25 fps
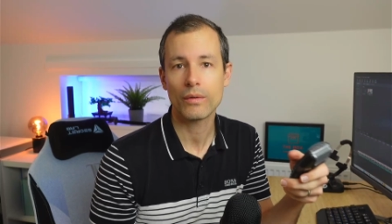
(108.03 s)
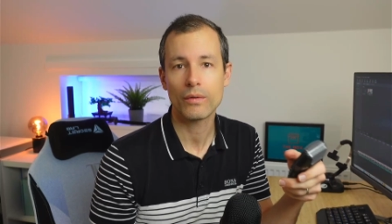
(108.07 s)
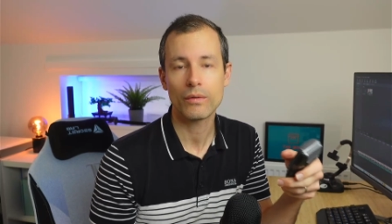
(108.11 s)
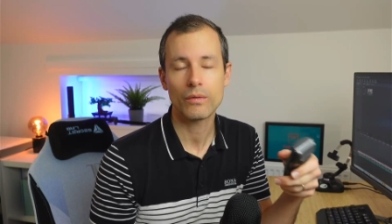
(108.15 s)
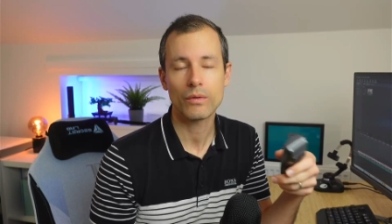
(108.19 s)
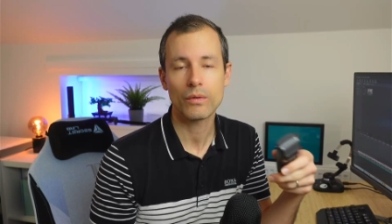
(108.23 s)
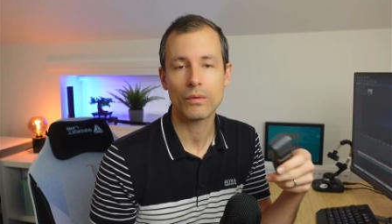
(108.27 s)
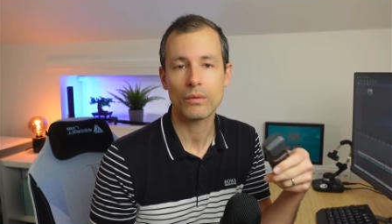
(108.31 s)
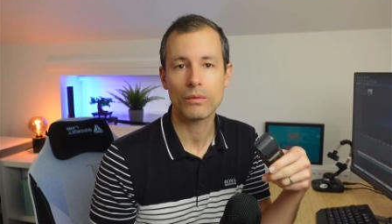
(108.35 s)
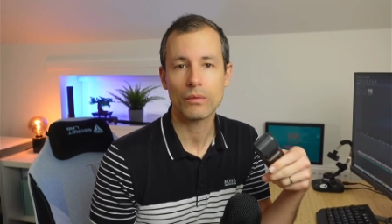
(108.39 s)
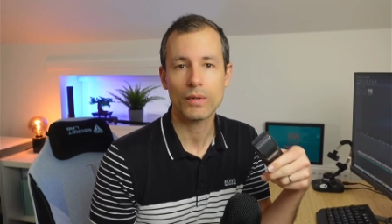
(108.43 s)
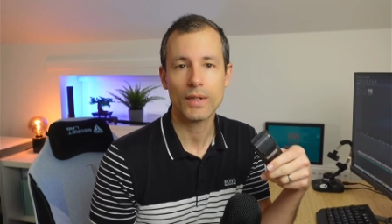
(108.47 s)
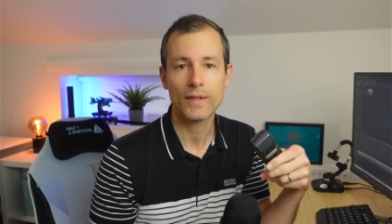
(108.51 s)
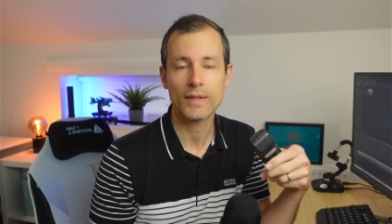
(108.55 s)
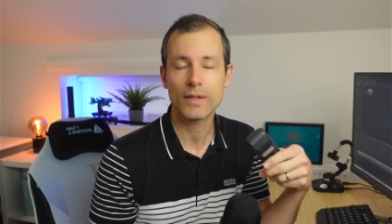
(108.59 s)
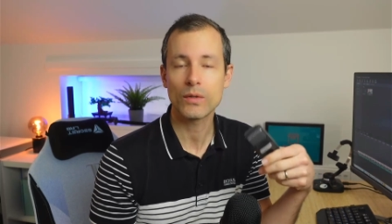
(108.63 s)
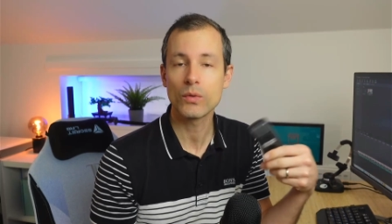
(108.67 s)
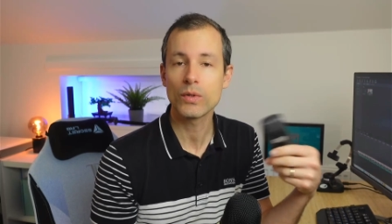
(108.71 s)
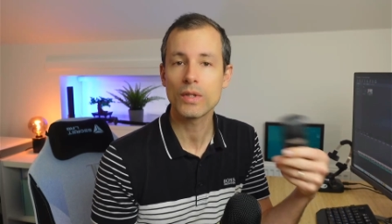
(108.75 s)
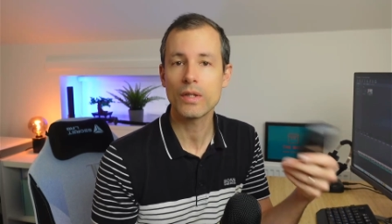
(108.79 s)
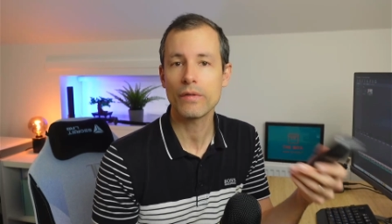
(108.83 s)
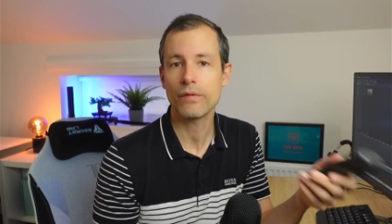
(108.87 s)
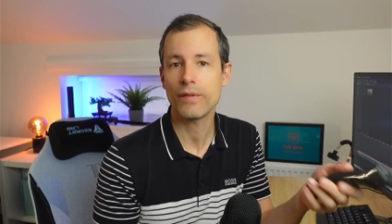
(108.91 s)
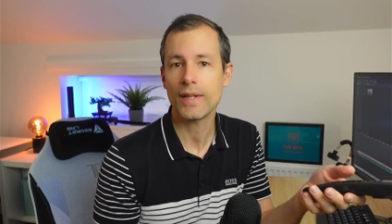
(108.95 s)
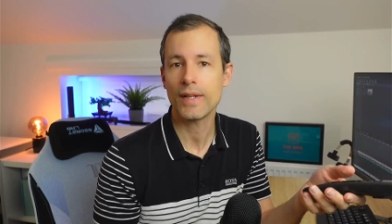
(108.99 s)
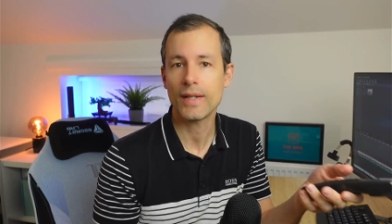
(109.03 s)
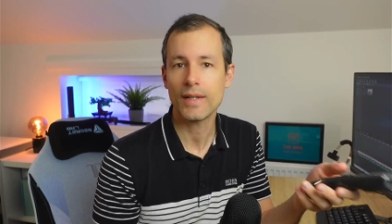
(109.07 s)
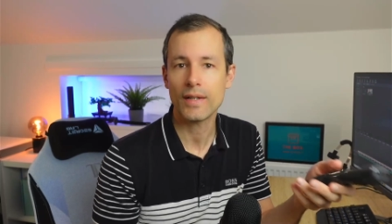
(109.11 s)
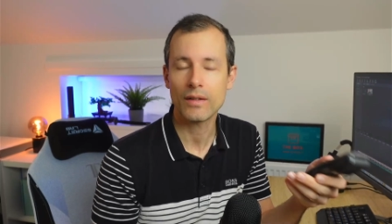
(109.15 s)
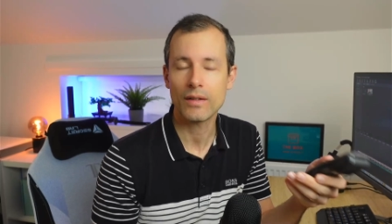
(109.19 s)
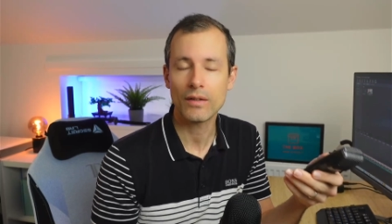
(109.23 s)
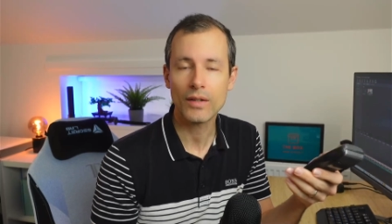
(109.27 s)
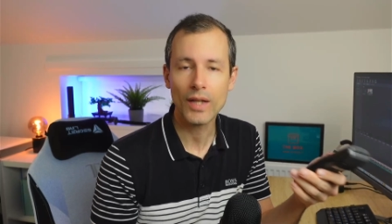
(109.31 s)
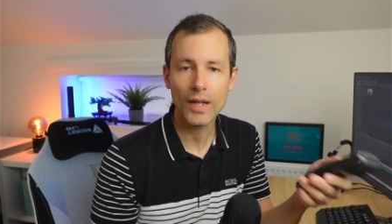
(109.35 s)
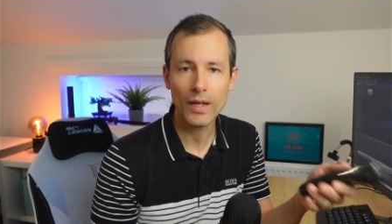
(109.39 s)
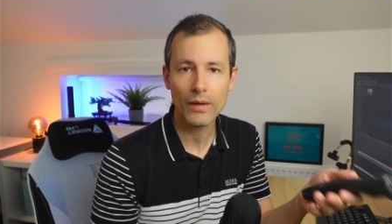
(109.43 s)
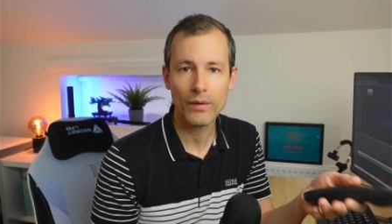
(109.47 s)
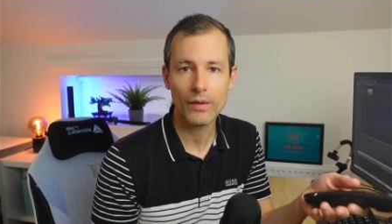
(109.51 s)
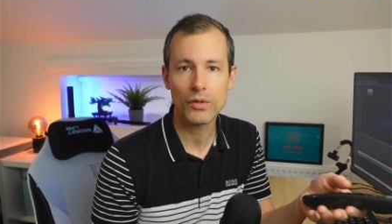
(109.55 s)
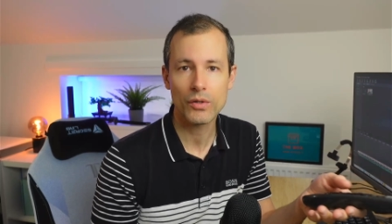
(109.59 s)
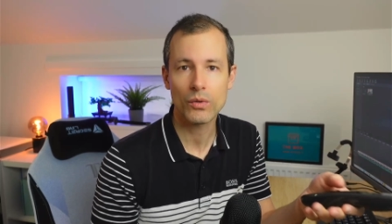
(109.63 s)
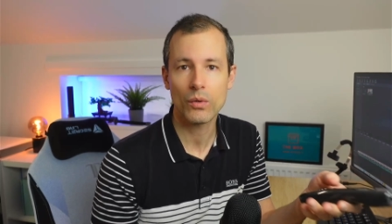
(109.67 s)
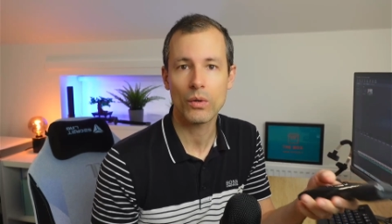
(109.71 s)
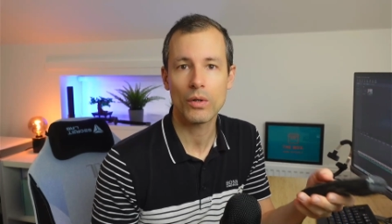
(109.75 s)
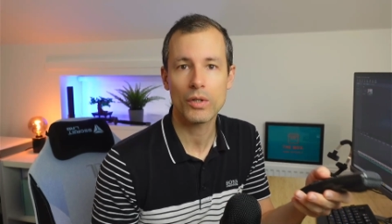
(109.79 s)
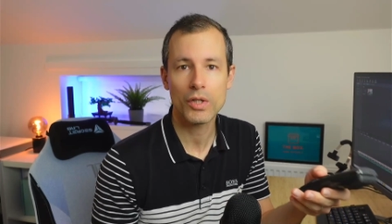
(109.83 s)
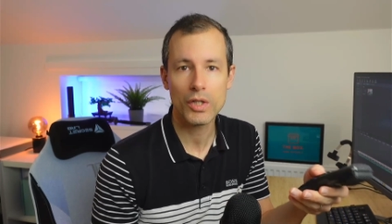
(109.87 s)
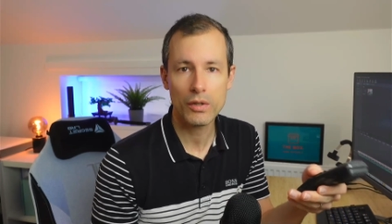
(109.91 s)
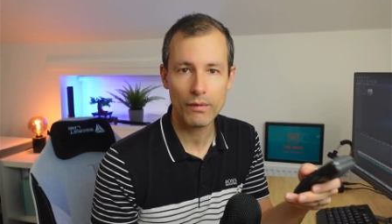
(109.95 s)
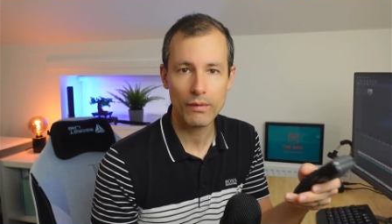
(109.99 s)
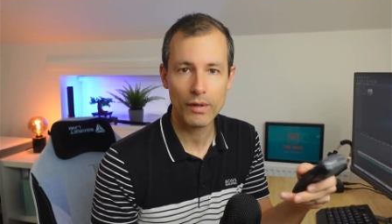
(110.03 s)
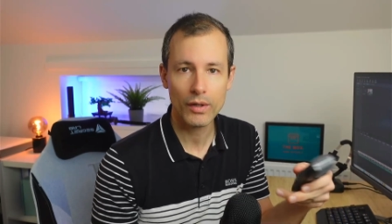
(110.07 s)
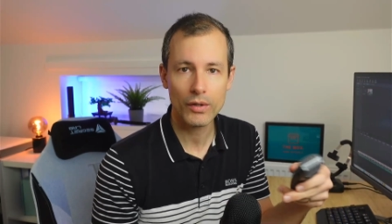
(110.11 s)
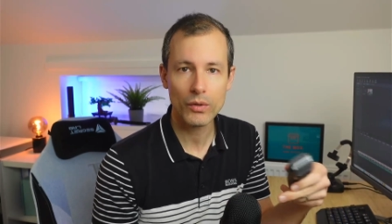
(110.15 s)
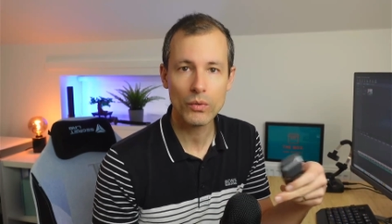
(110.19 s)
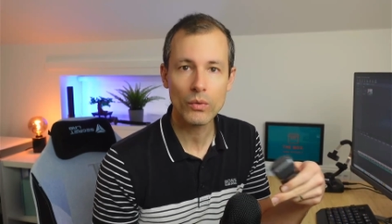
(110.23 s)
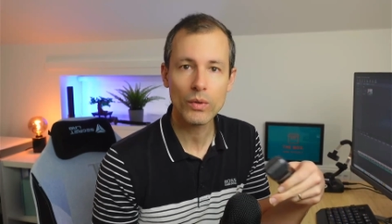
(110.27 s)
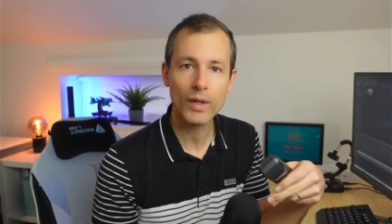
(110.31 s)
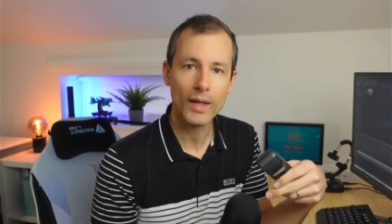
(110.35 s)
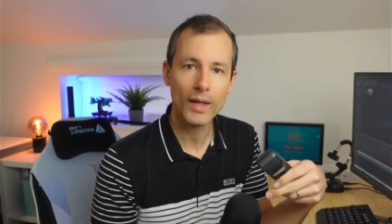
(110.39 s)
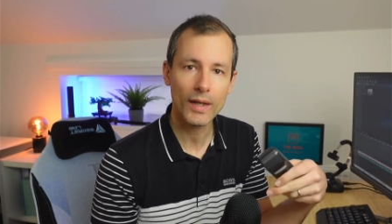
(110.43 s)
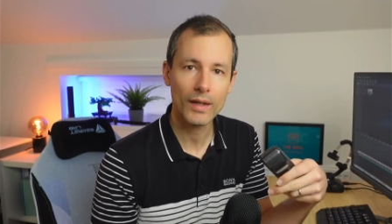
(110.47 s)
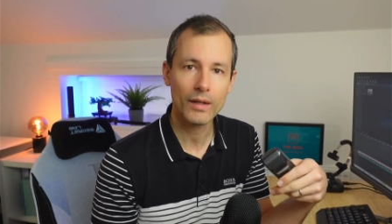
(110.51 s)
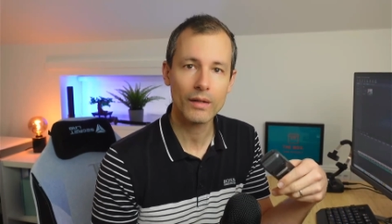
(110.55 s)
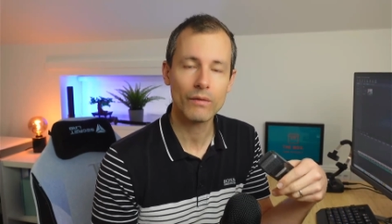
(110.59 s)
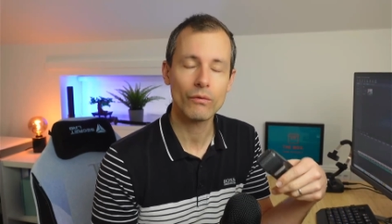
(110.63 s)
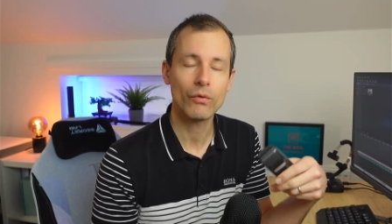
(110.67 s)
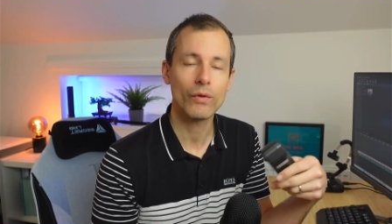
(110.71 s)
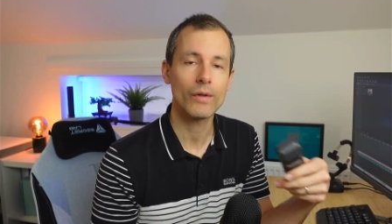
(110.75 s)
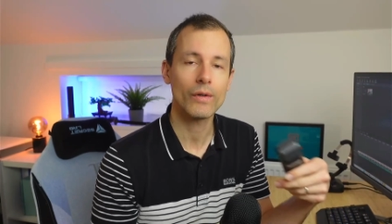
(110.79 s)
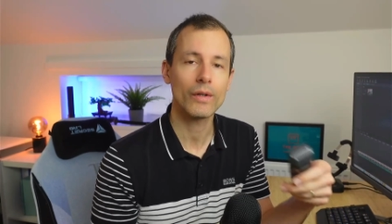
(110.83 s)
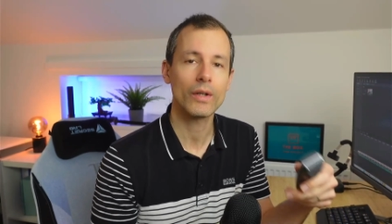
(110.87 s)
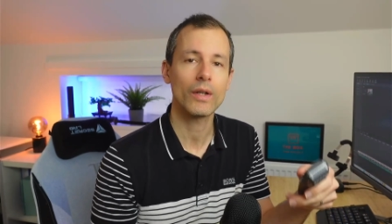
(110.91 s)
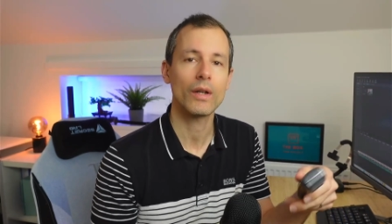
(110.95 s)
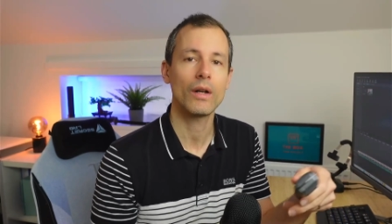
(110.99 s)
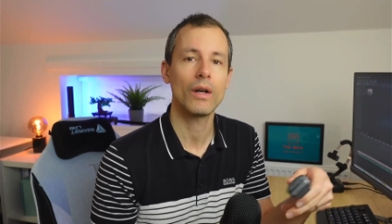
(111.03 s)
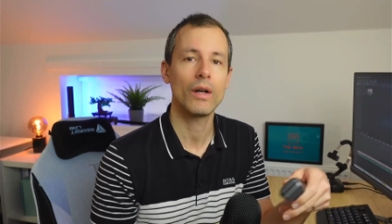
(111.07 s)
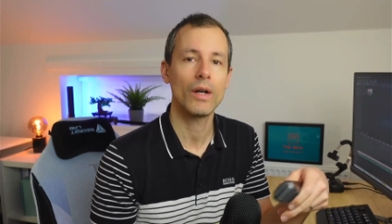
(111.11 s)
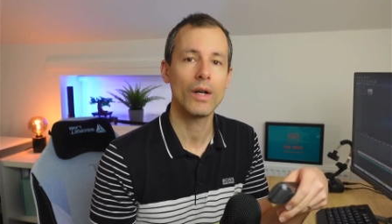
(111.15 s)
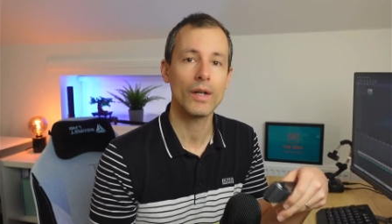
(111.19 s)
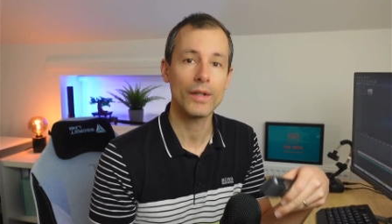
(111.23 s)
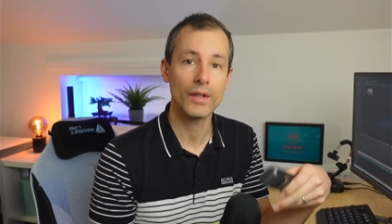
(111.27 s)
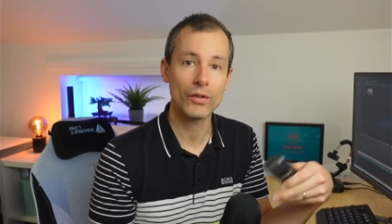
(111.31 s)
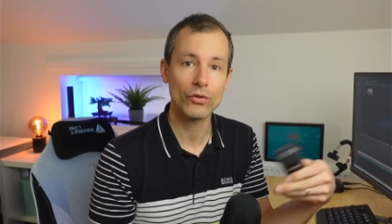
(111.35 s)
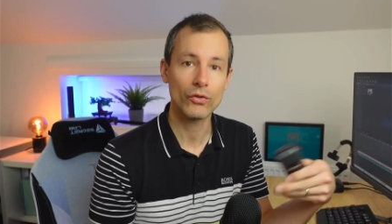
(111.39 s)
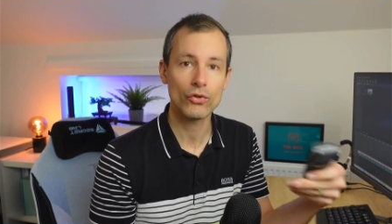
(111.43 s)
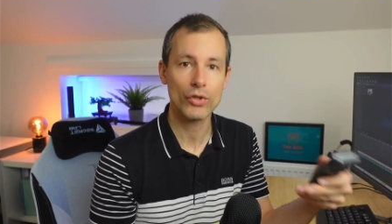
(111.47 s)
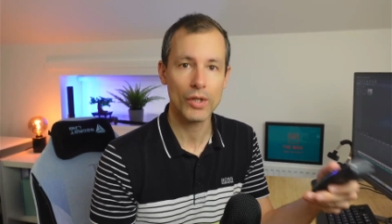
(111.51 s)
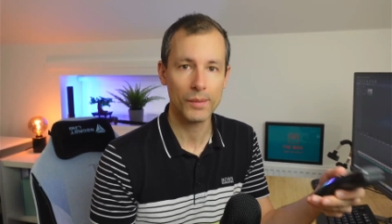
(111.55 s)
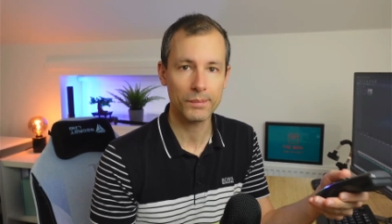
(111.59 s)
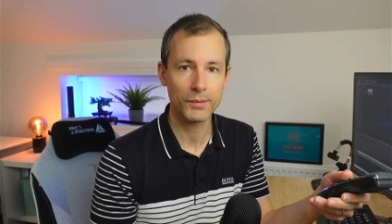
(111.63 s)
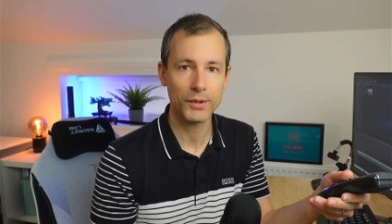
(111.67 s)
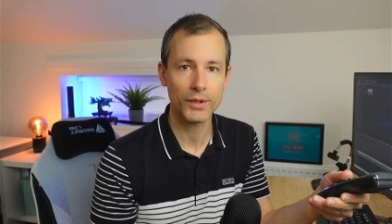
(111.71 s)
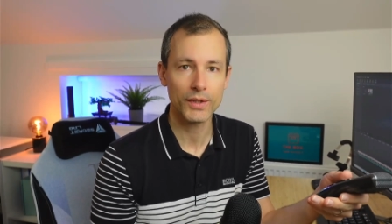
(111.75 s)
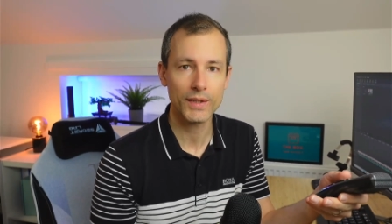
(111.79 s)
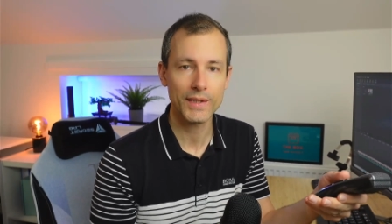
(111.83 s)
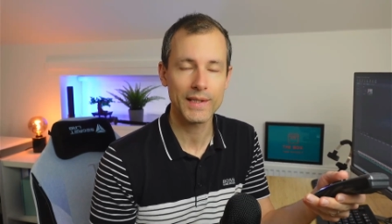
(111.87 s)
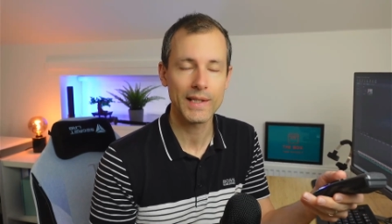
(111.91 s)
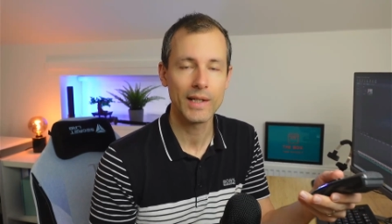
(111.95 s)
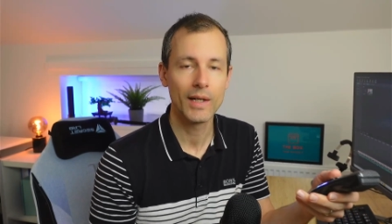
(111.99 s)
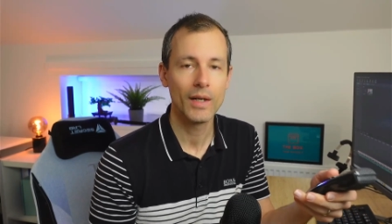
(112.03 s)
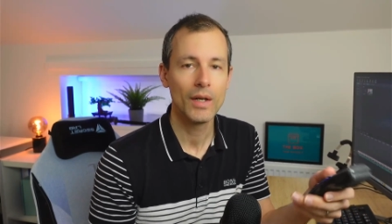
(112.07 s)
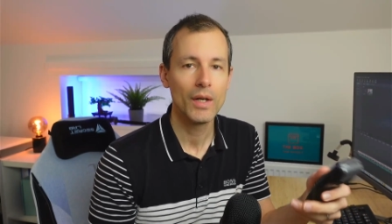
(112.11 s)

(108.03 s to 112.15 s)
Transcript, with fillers: you know exclusively in teleradiology where you can work uninterrupted